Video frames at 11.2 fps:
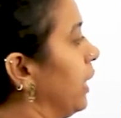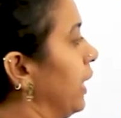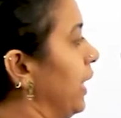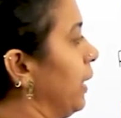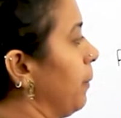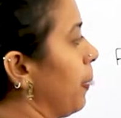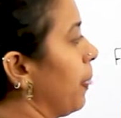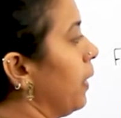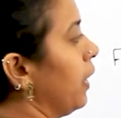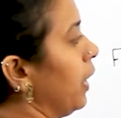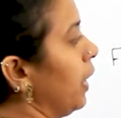3
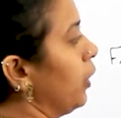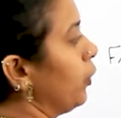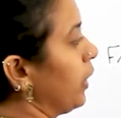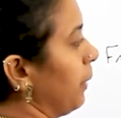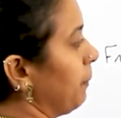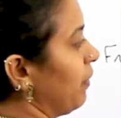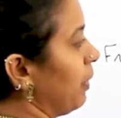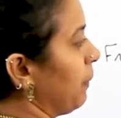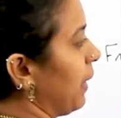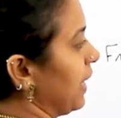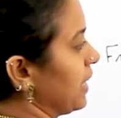into 10 power
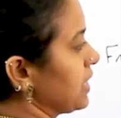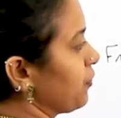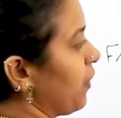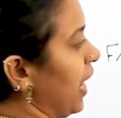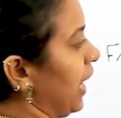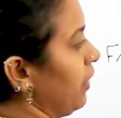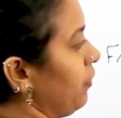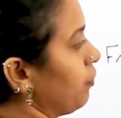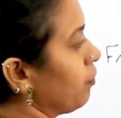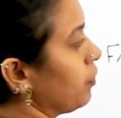minus 5